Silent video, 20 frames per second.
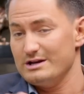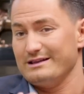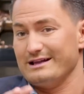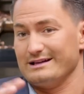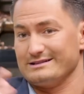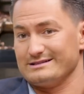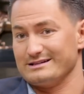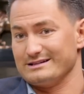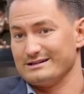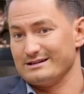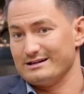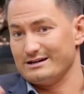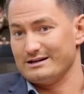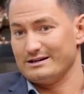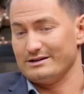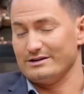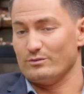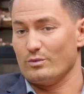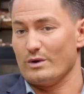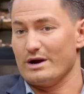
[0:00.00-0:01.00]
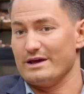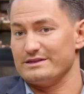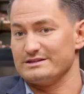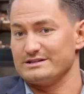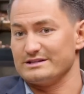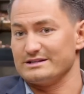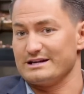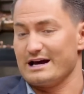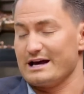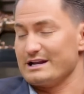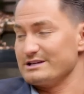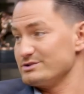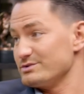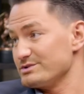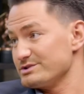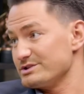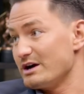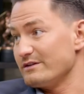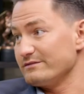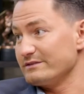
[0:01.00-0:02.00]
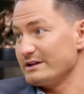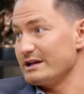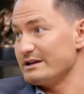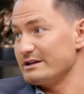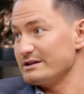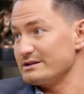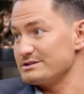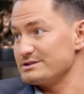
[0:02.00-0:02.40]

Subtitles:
That's going to, in a way that's going to guide us to a soft landing.